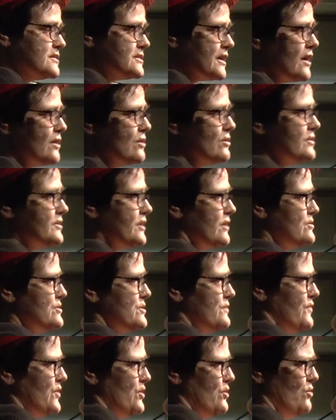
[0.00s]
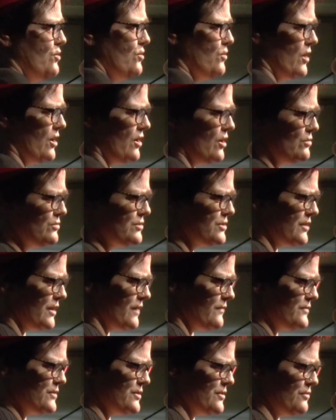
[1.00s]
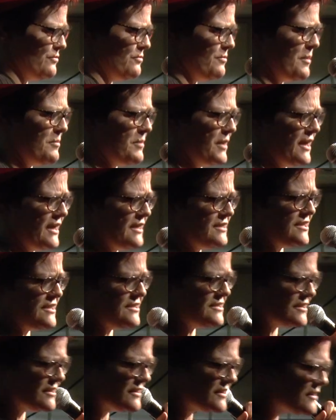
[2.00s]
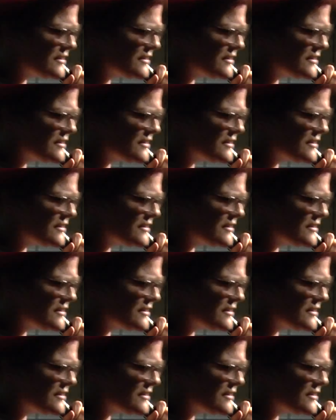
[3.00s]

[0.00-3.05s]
So those of you who are old enough to remember the 80s,